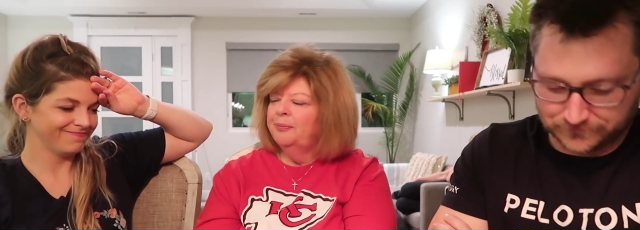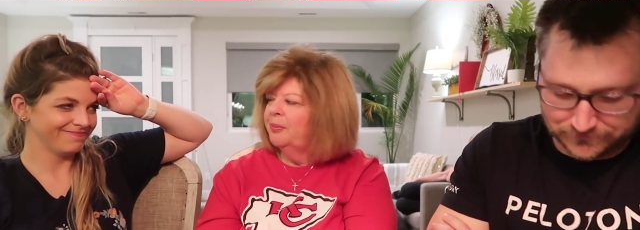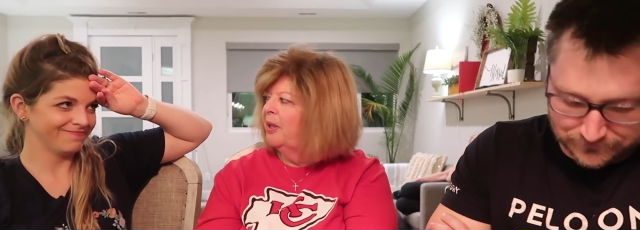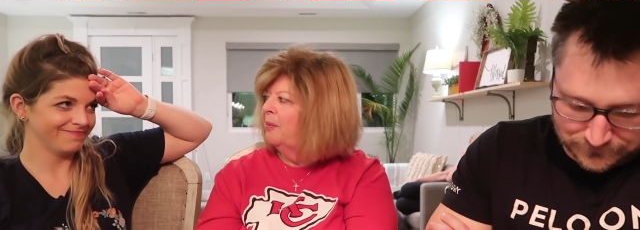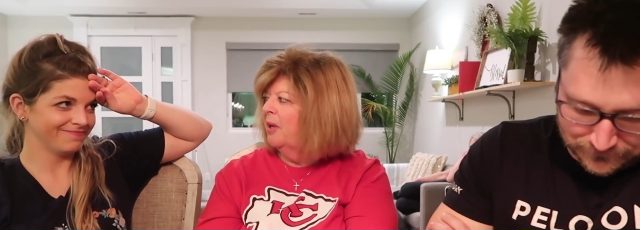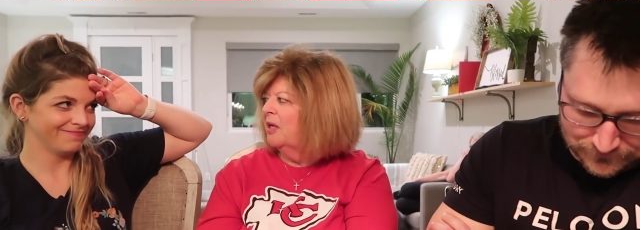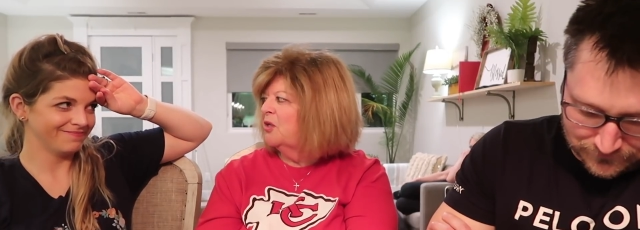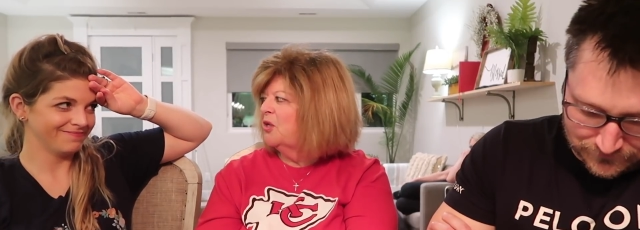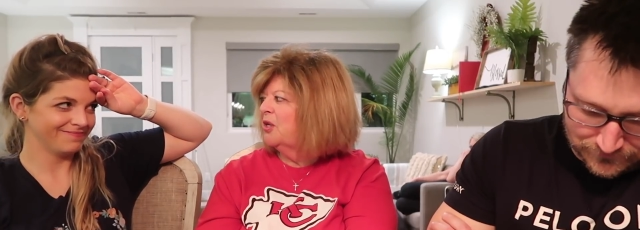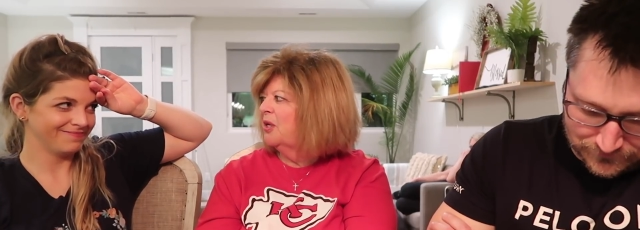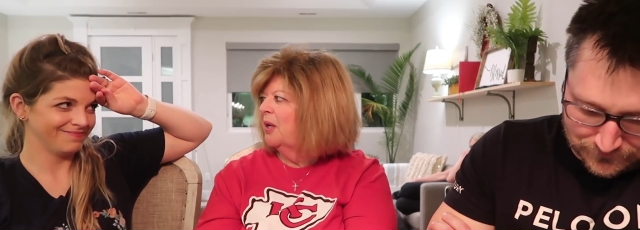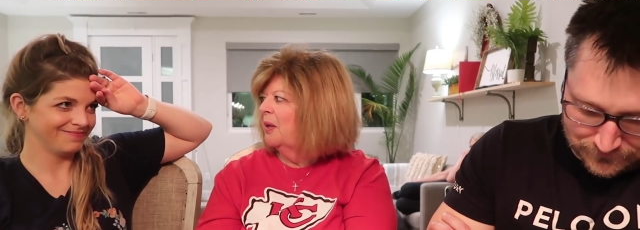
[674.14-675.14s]
Speaker 1: pretty
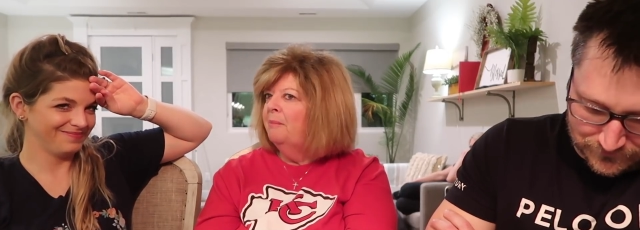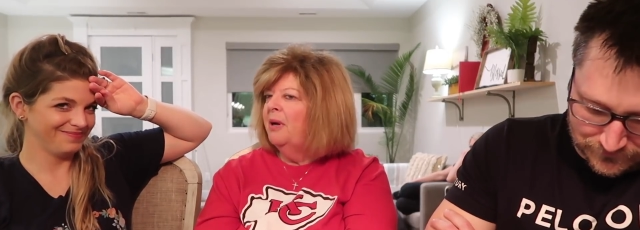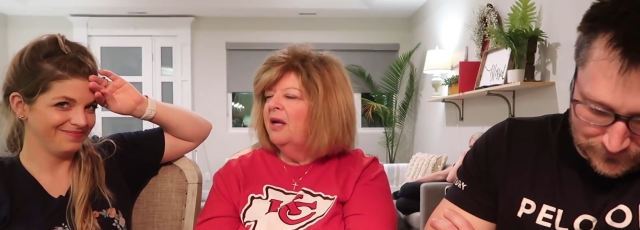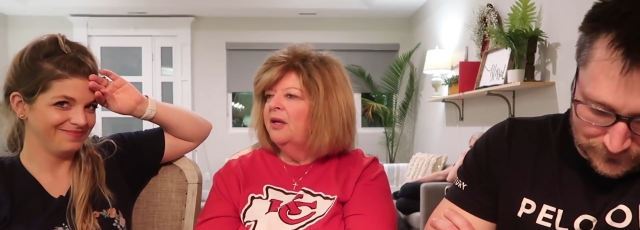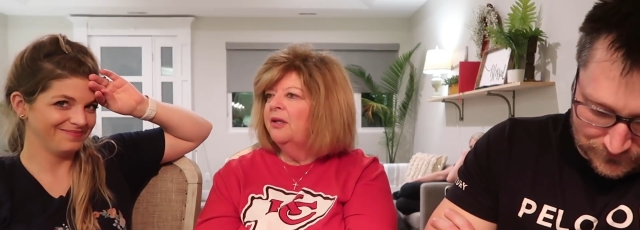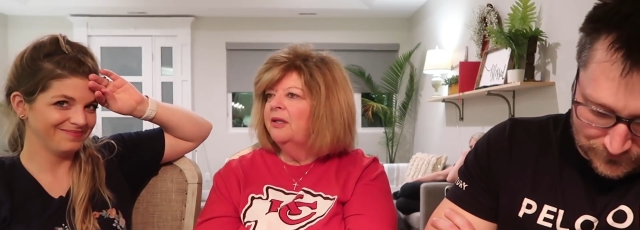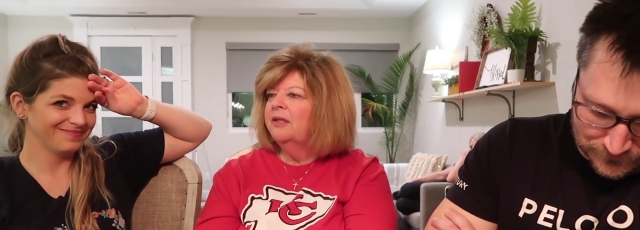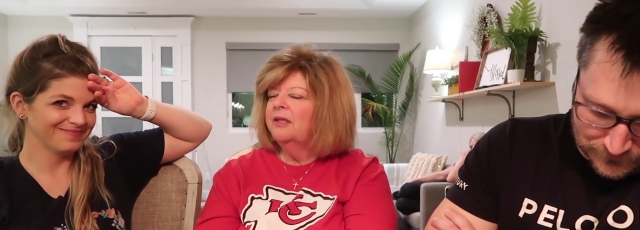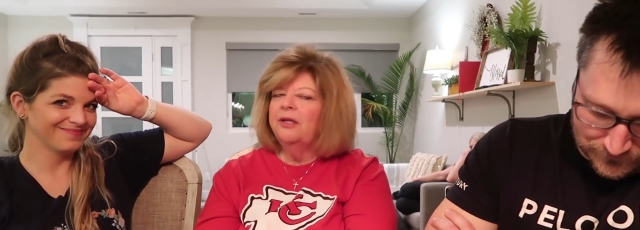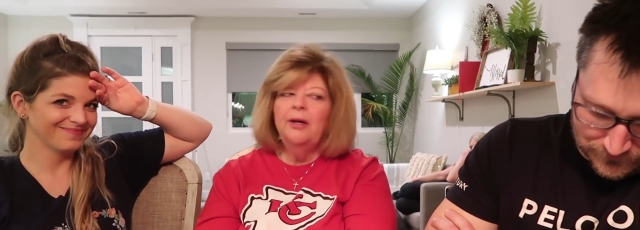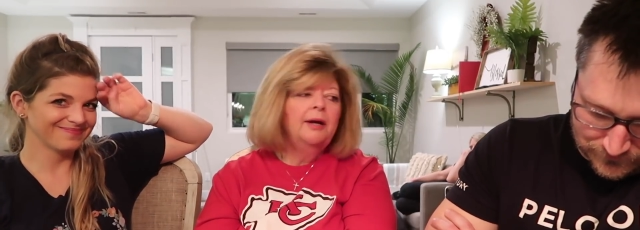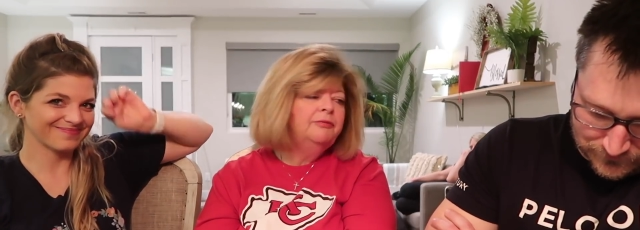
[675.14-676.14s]
much. But
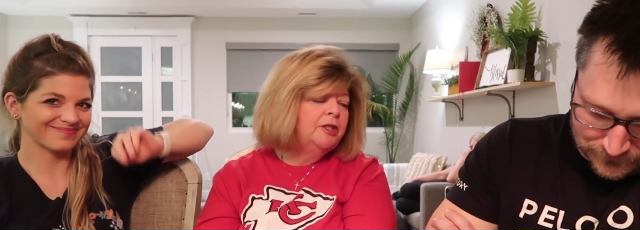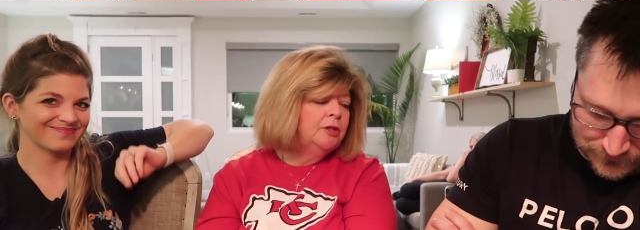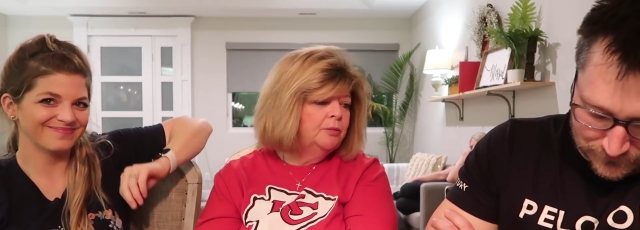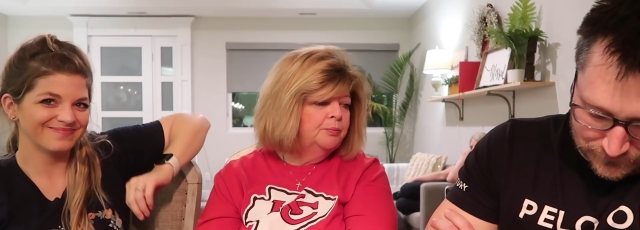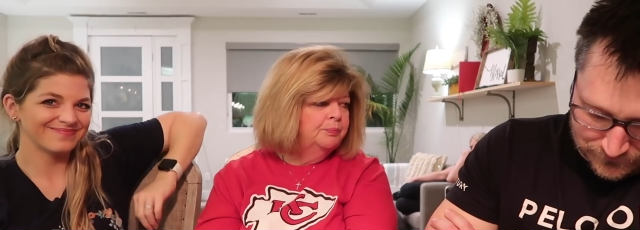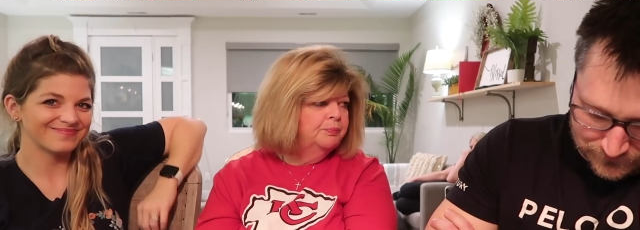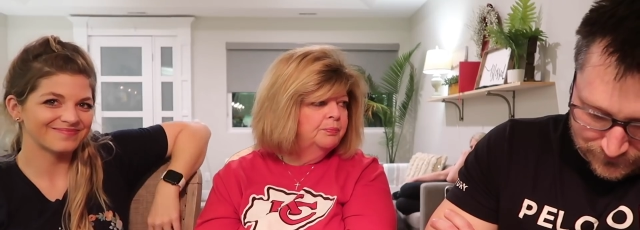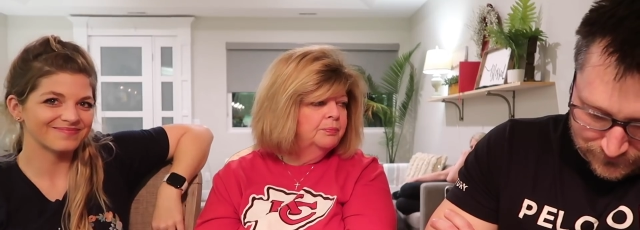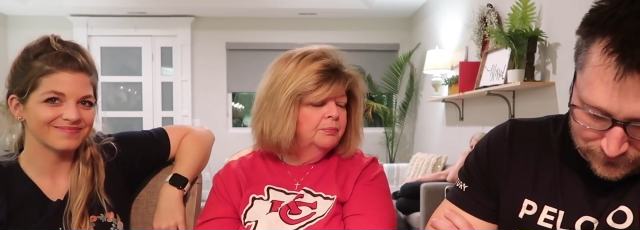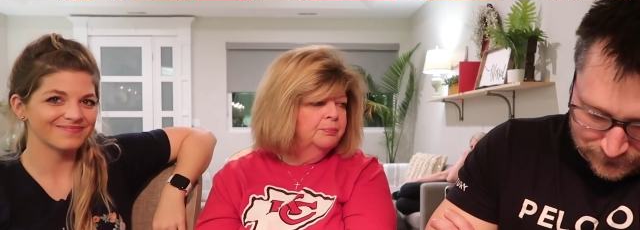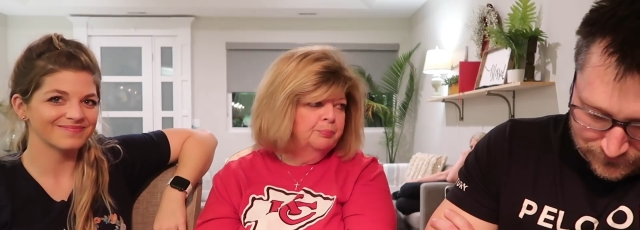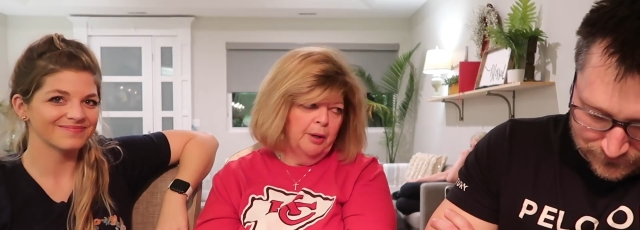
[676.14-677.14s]
you have to,
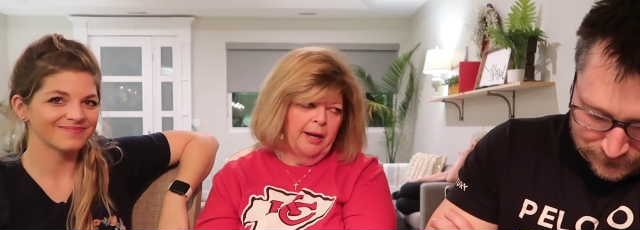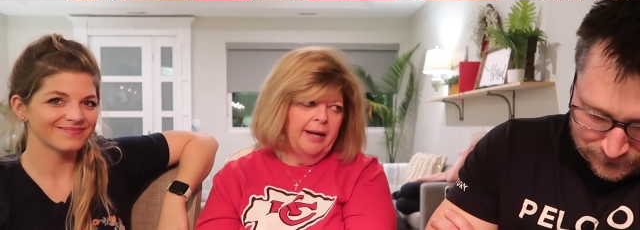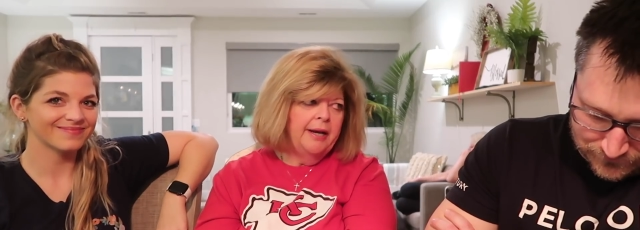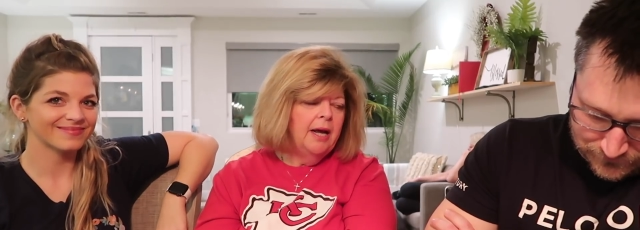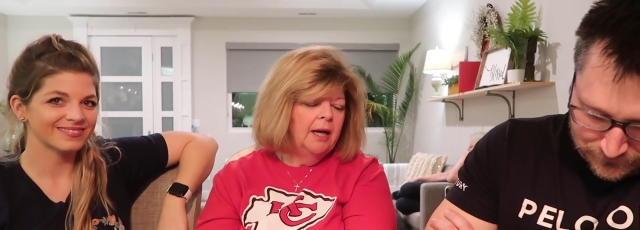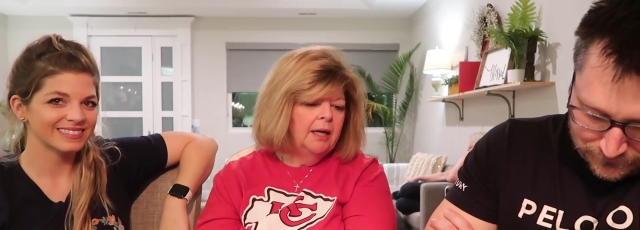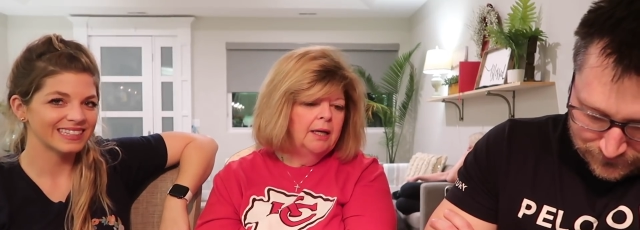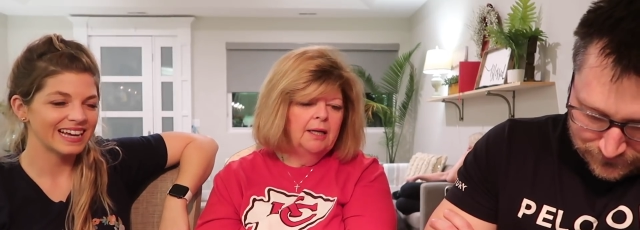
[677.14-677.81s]
Brad.